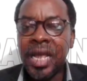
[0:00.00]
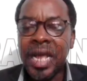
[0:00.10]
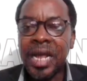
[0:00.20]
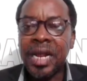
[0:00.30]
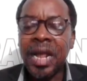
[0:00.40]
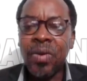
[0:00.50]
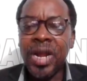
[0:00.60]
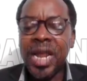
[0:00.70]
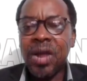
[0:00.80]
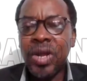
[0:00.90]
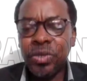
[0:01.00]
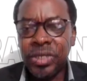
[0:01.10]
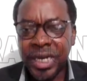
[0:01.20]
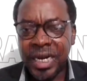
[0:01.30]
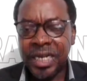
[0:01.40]
Uh, I want, and I want
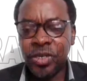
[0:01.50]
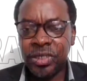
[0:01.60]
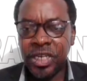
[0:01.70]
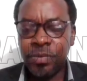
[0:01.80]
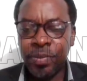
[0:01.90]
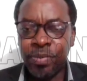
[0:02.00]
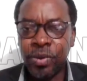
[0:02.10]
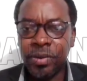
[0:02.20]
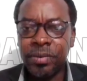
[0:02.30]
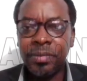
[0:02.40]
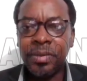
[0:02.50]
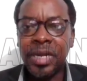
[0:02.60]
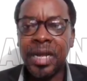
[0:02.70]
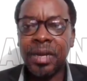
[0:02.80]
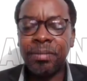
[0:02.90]
to tell Edo State people,
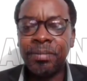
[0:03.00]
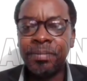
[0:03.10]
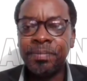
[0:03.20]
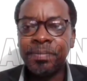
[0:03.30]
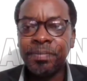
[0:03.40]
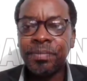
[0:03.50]
um,